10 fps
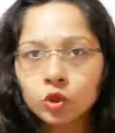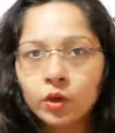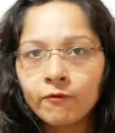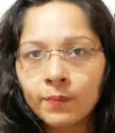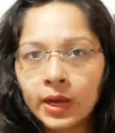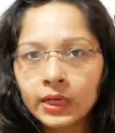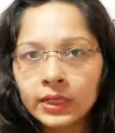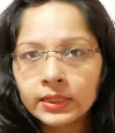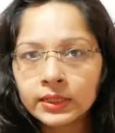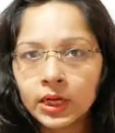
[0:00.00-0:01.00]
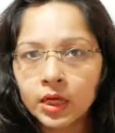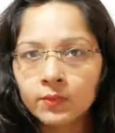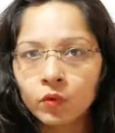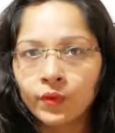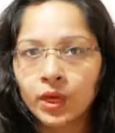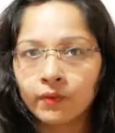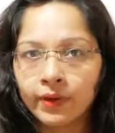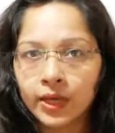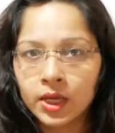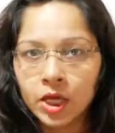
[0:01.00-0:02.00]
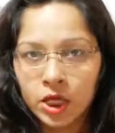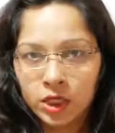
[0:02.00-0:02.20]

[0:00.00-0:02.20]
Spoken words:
So if particles start moving away,